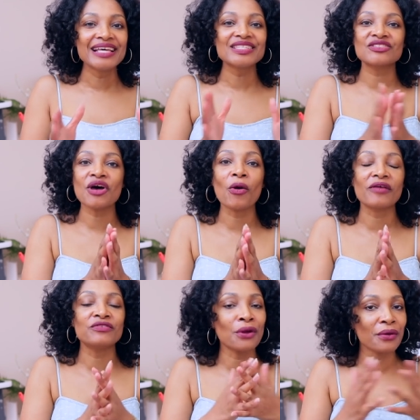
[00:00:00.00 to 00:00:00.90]

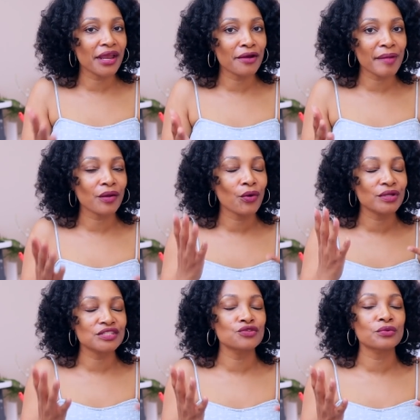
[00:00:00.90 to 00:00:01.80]
So if you don't care about it
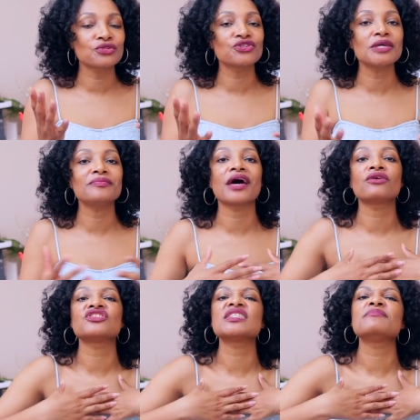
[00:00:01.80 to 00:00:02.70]
or it's super cheap,
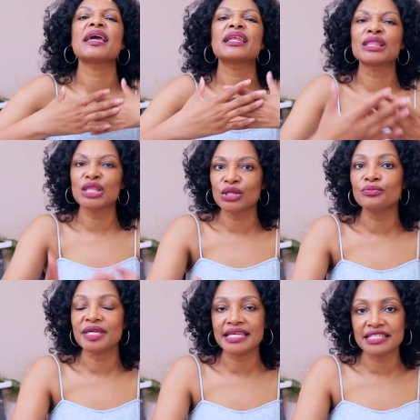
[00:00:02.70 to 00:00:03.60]
that'll just make it a little
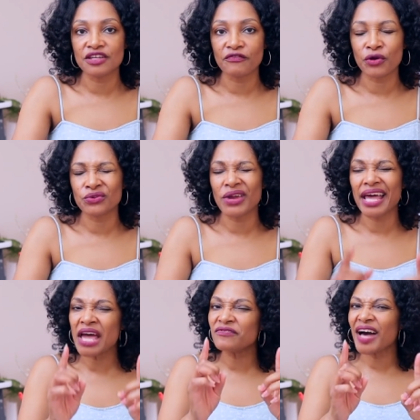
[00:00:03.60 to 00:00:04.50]
bit easier for you.
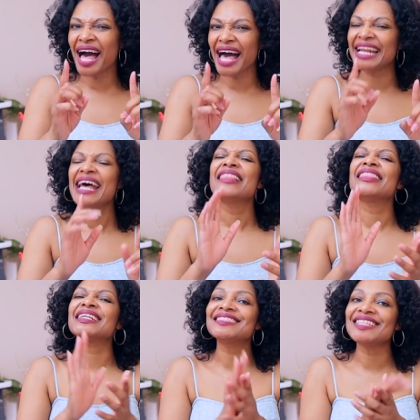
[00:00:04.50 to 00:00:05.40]
And I find
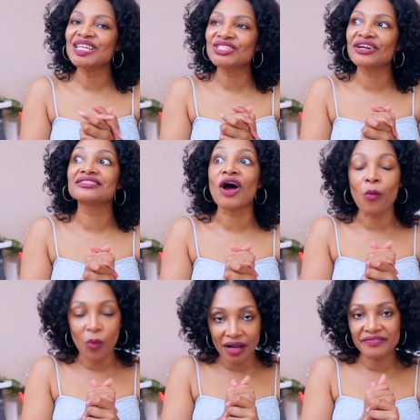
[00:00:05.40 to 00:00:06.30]
that t-shirts
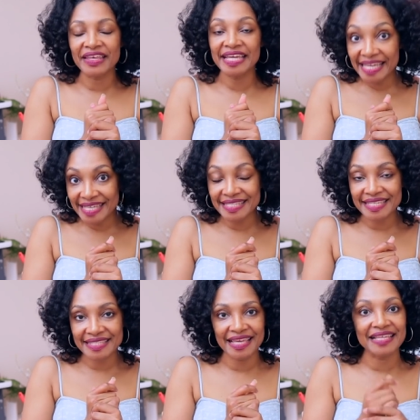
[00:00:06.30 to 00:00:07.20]
are one of the
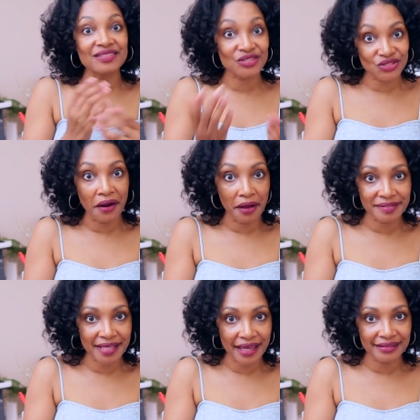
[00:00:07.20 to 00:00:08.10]
easiest things to start
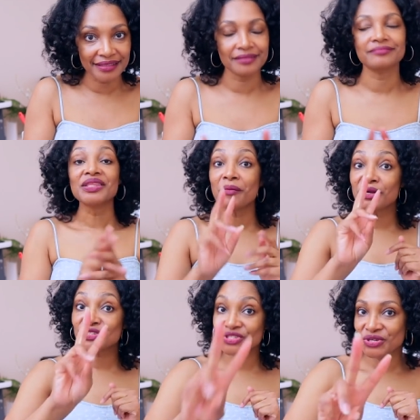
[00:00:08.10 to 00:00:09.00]
upcycling.
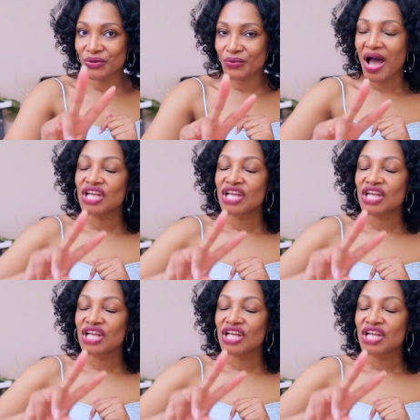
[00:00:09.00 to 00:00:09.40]
Number two,